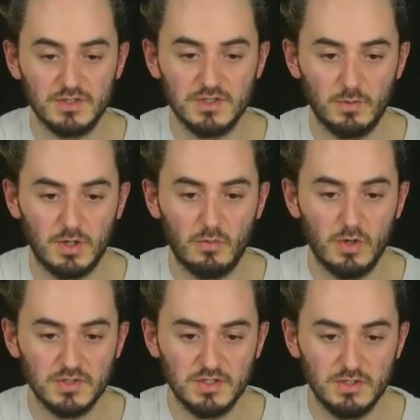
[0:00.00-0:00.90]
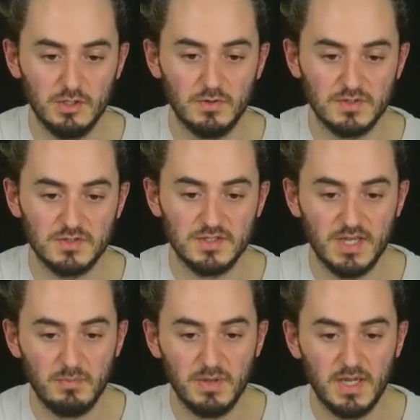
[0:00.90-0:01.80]
So what I want to do is
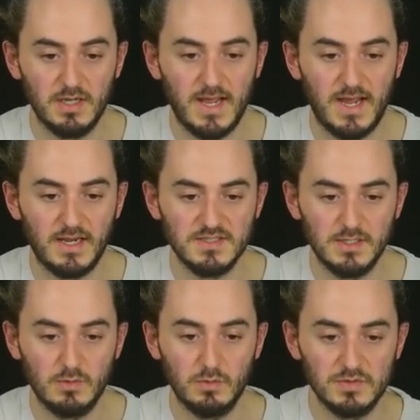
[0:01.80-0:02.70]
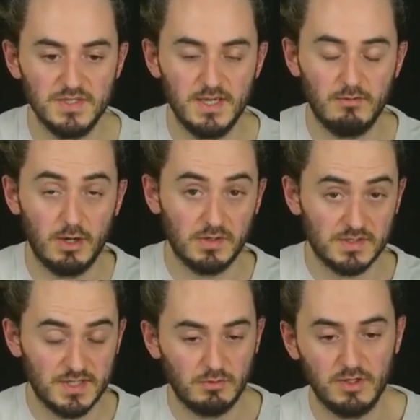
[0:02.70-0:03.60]
sub in x equals 0
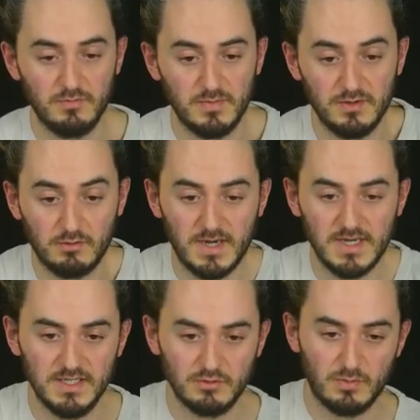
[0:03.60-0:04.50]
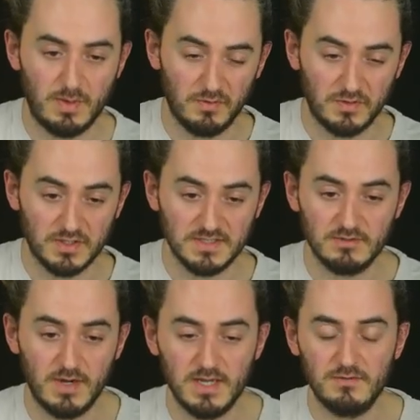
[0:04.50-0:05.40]
because that will give me the gradient. Remember, for
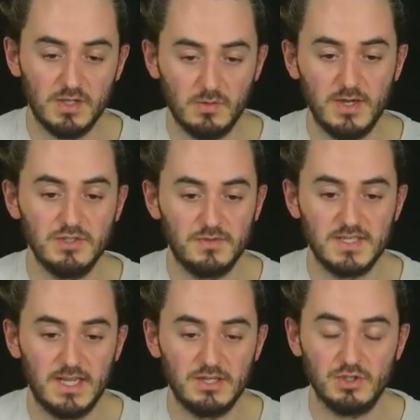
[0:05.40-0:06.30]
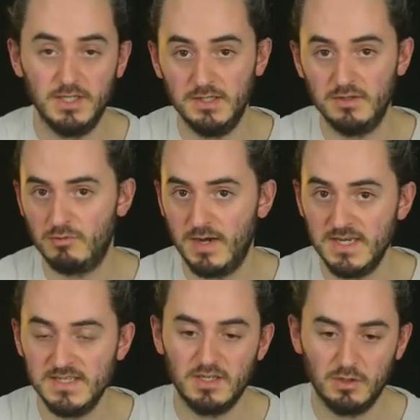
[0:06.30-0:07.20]
the equation of the tangent, I need the
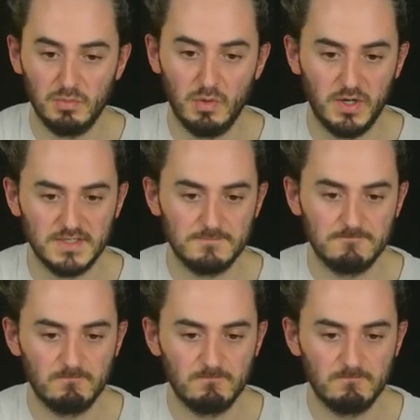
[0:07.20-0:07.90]
gradient and a point.